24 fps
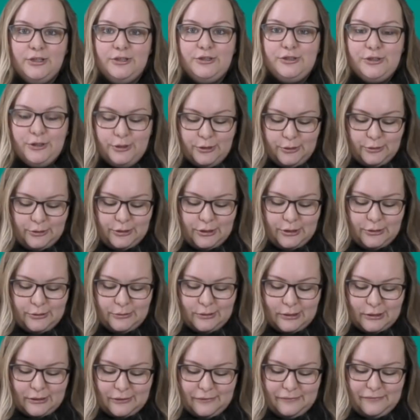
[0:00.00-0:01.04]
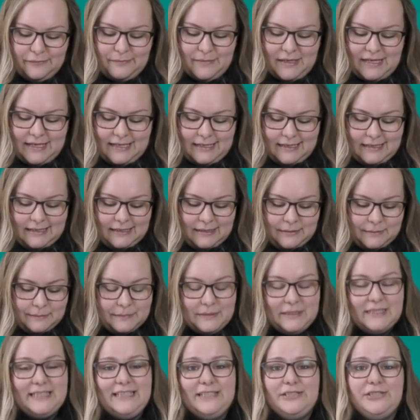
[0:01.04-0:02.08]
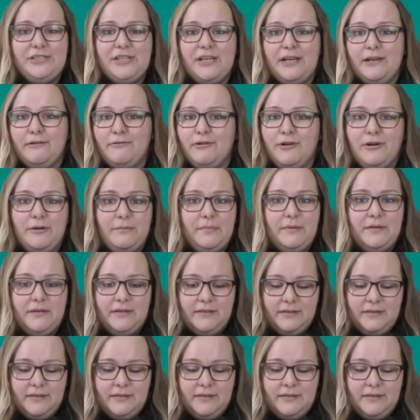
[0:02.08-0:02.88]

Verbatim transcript: Do you love me? Please cheer up.